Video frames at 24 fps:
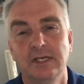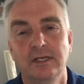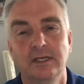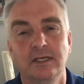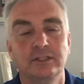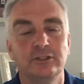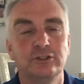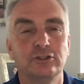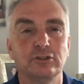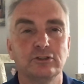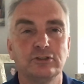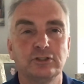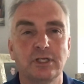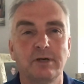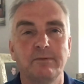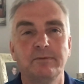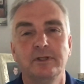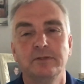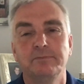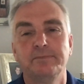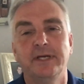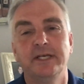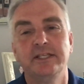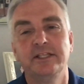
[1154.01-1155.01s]
And so,
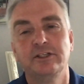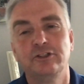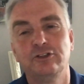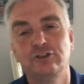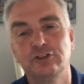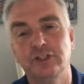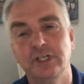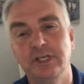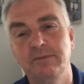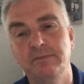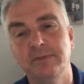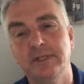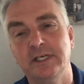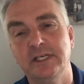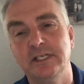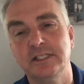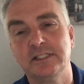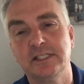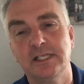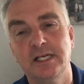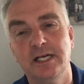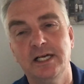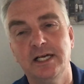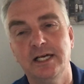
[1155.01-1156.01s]
troubled by the dream that
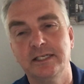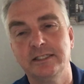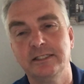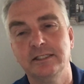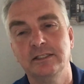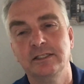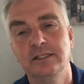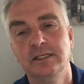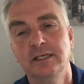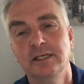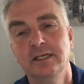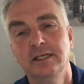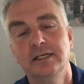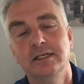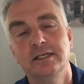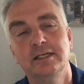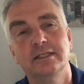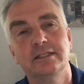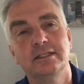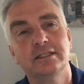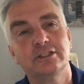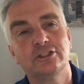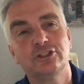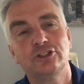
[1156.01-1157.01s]
he's had in
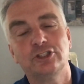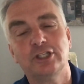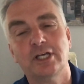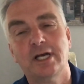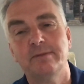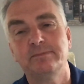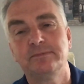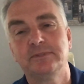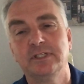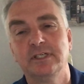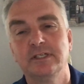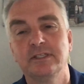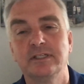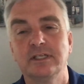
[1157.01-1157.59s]
this chapter,